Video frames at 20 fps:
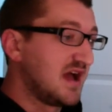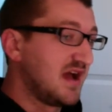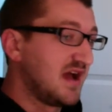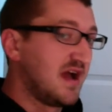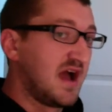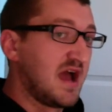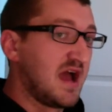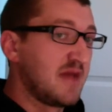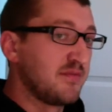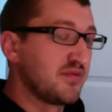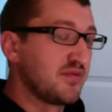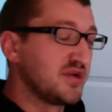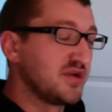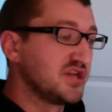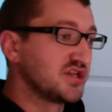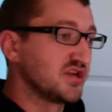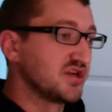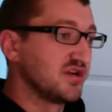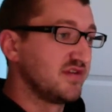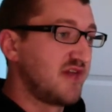I'm pretty
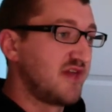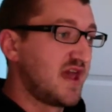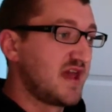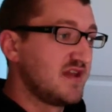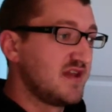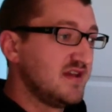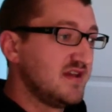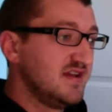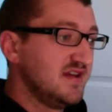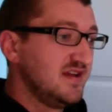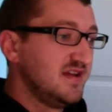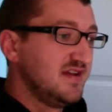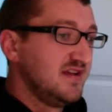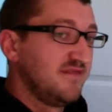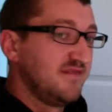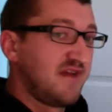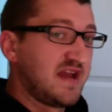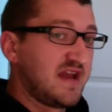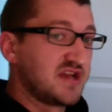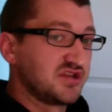sure that
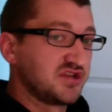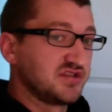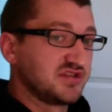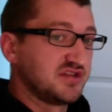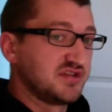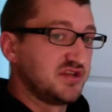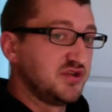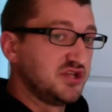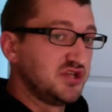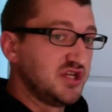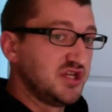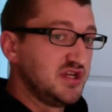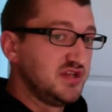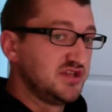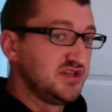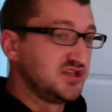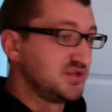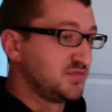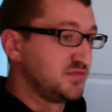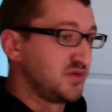financial institutions
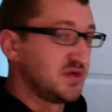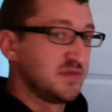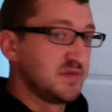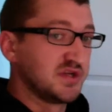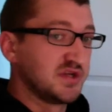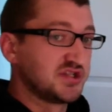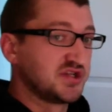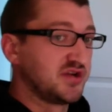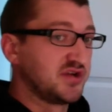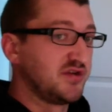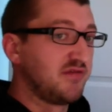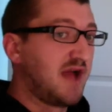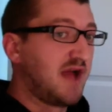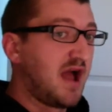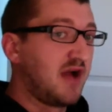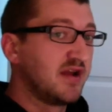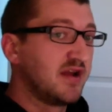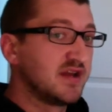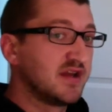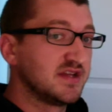just pretty much turned
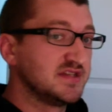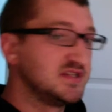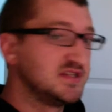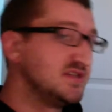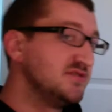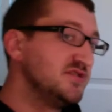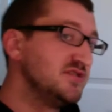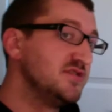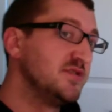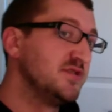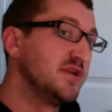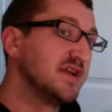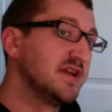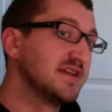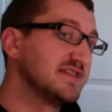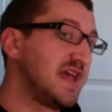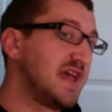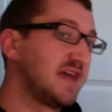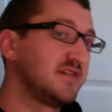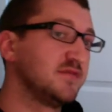around and continued doing
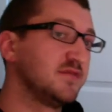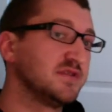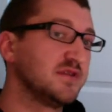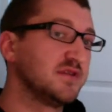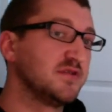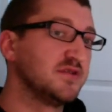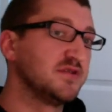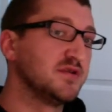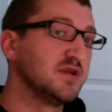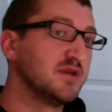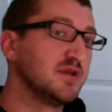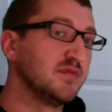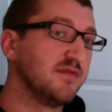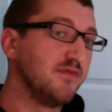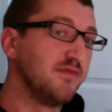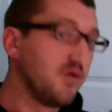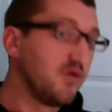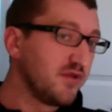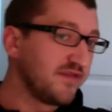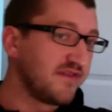exactly what they were doing
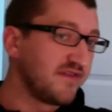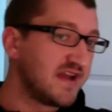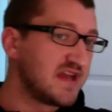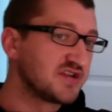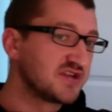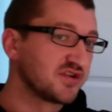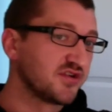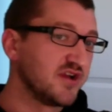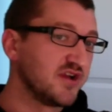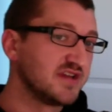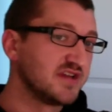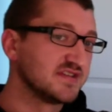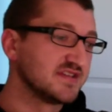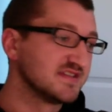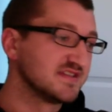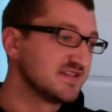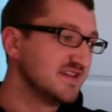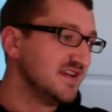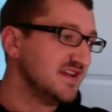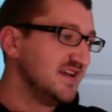before the financial crisis.